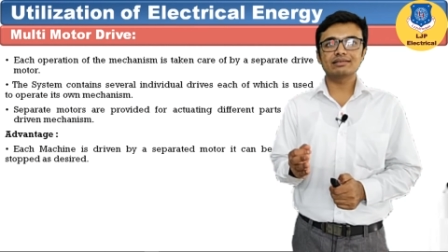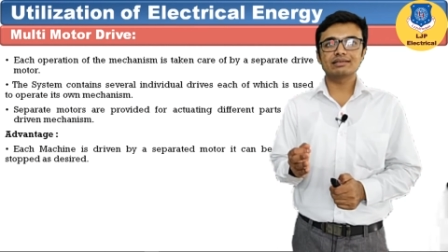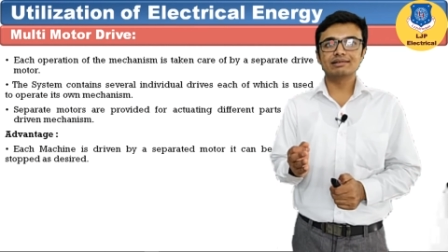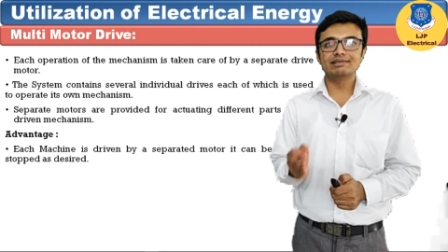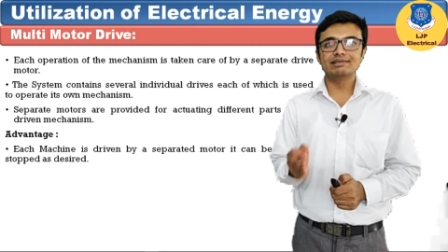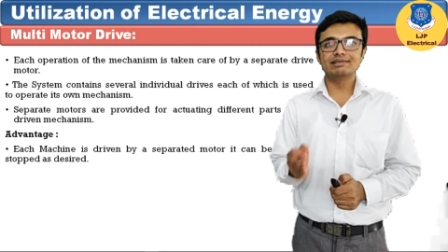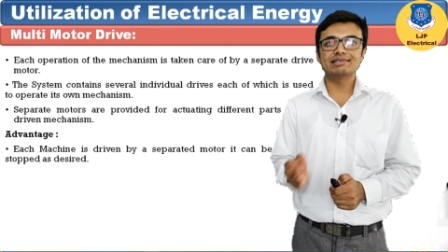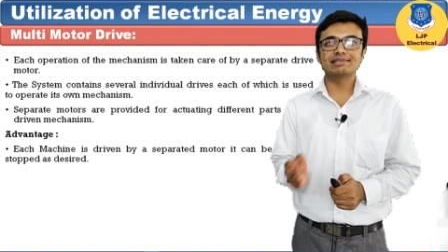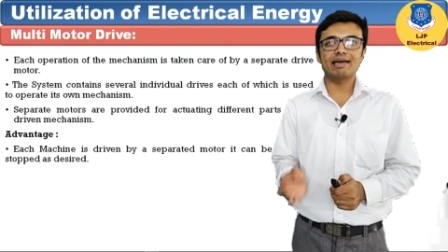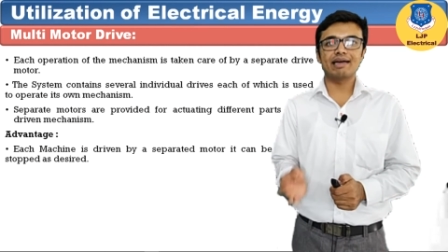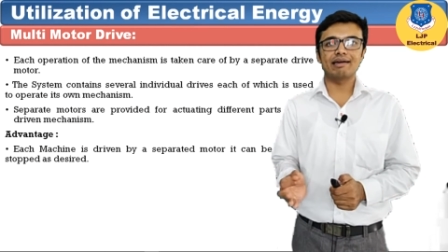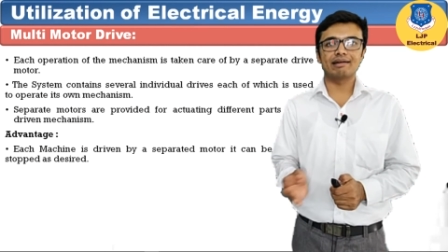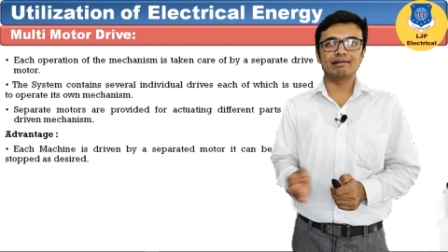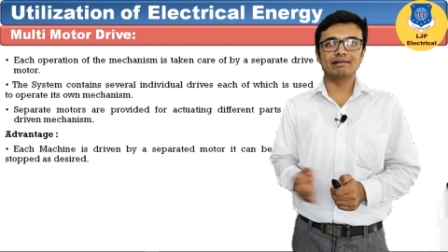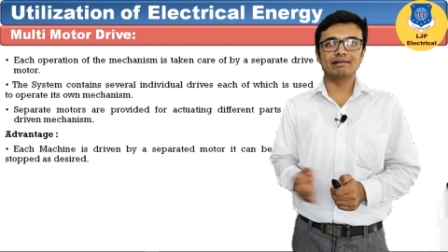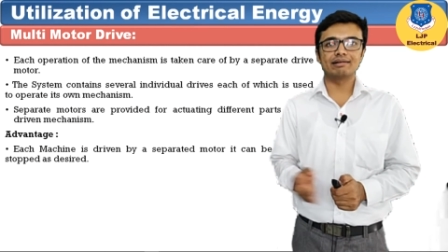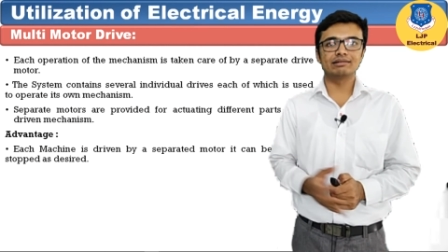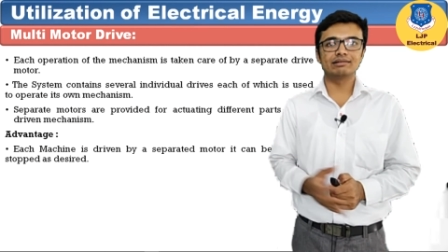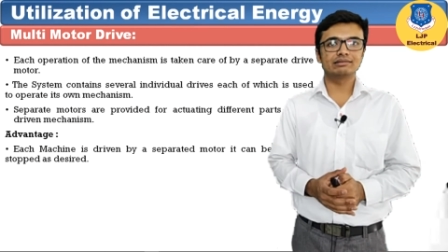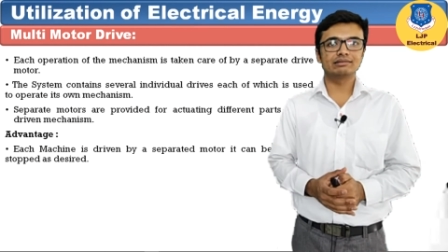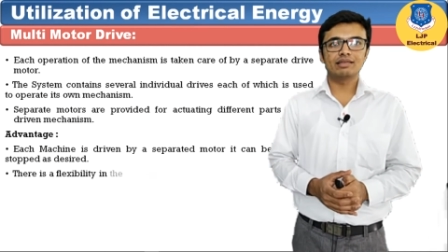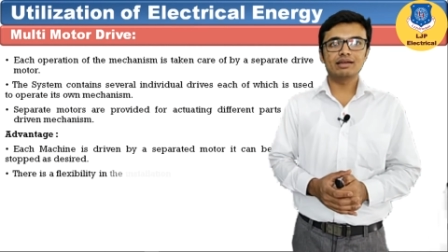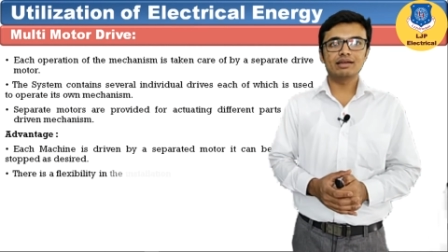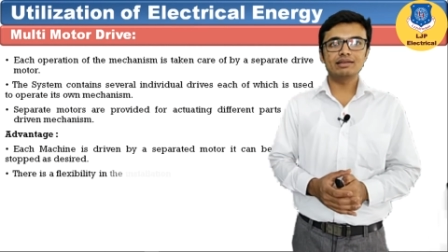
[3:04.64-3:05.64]
desired.
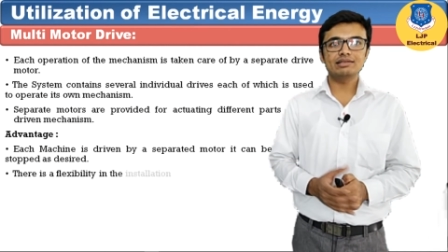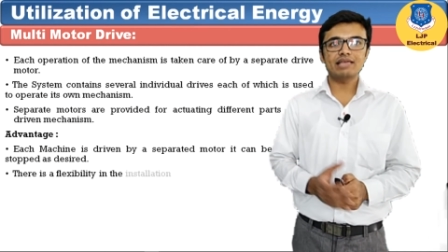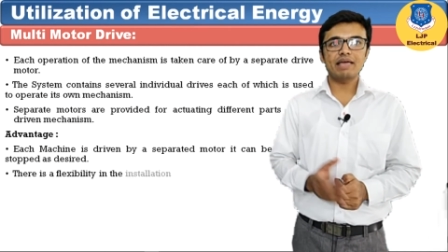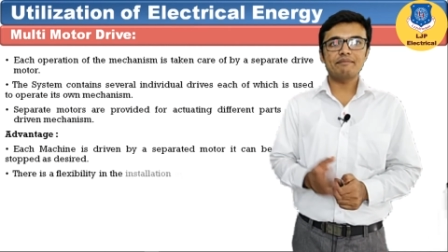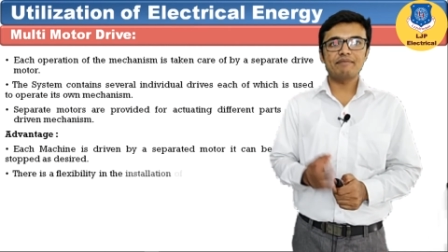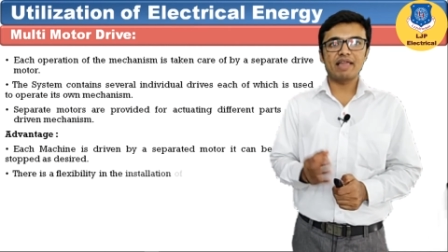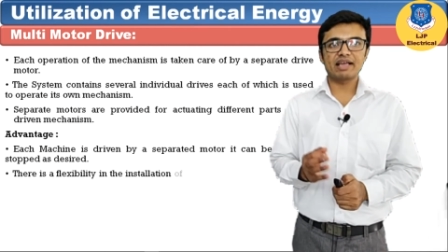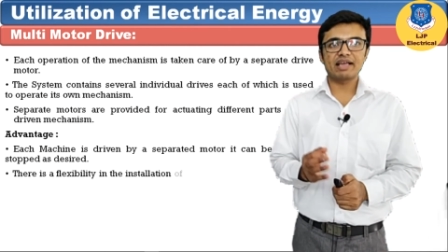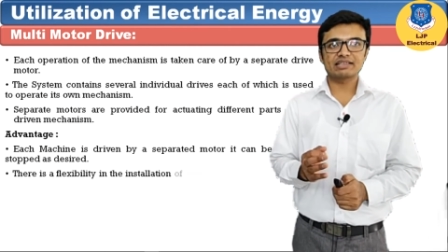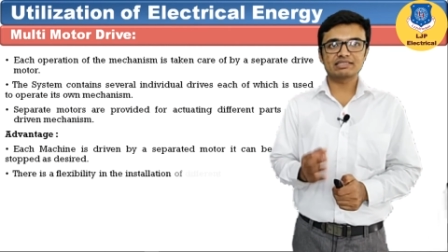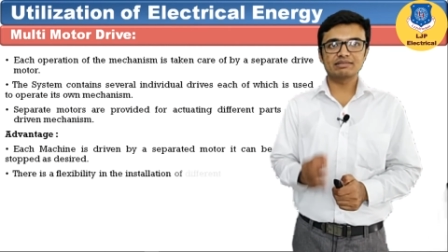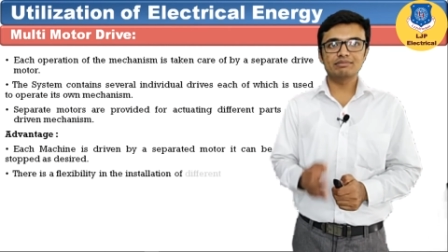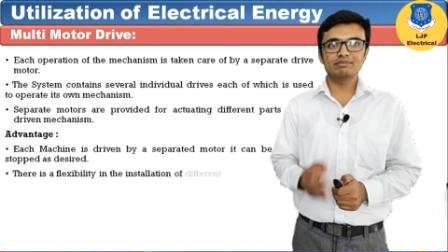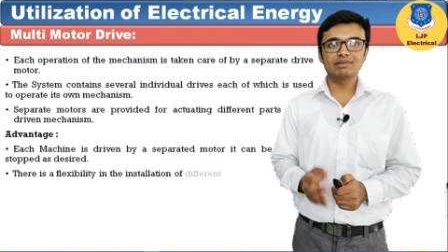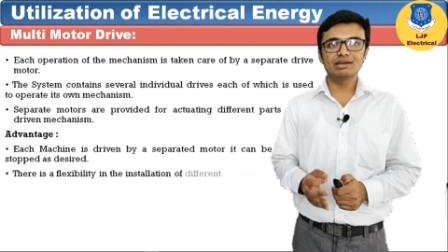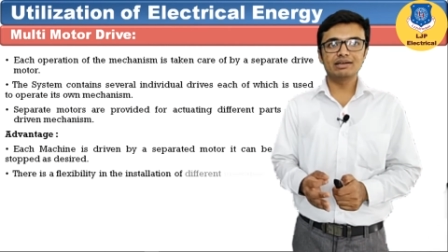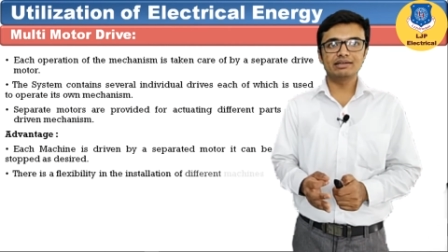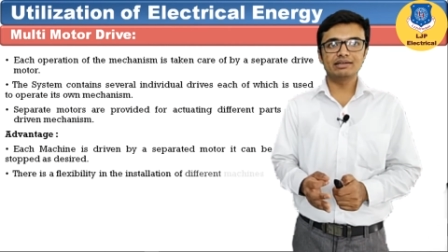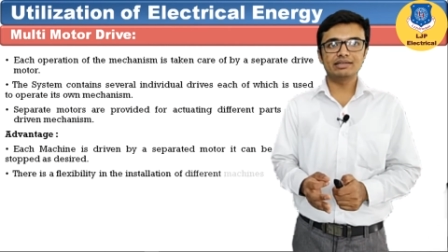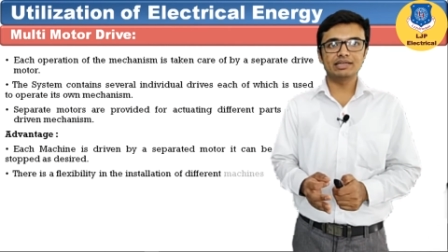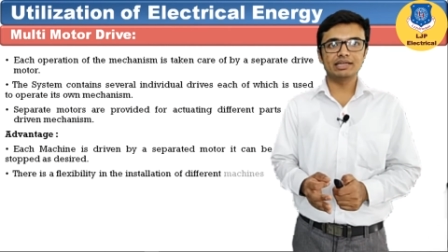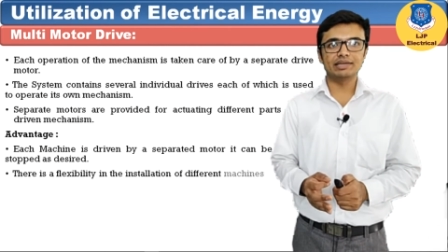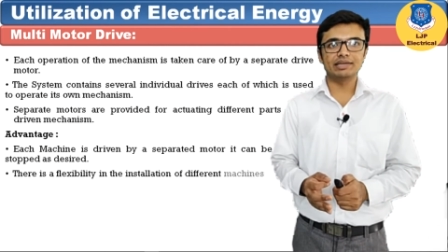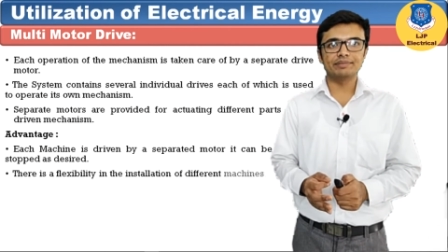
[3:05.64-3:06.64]
There is a
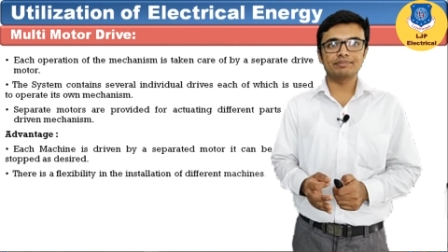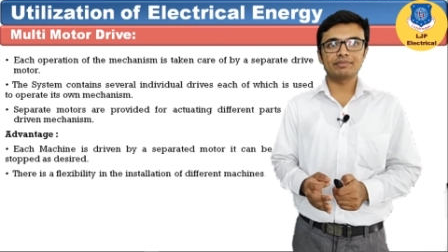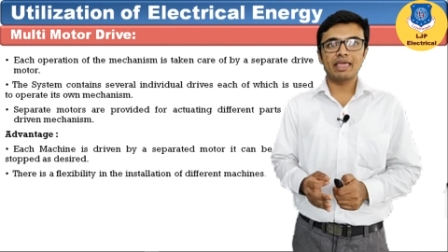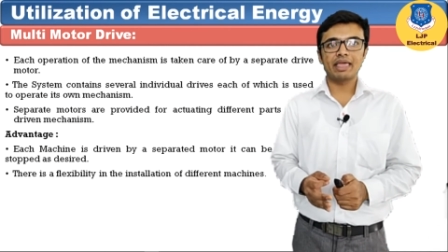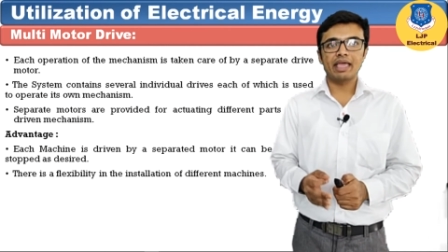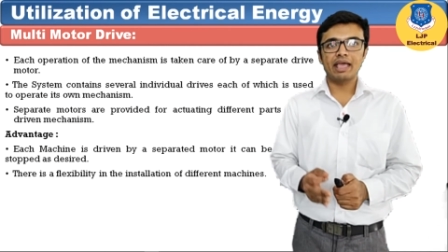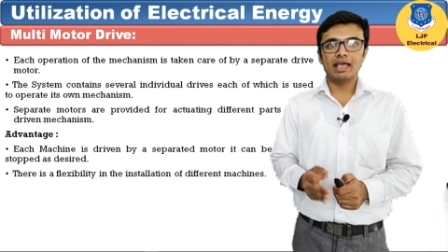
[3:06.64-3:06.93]
flexibility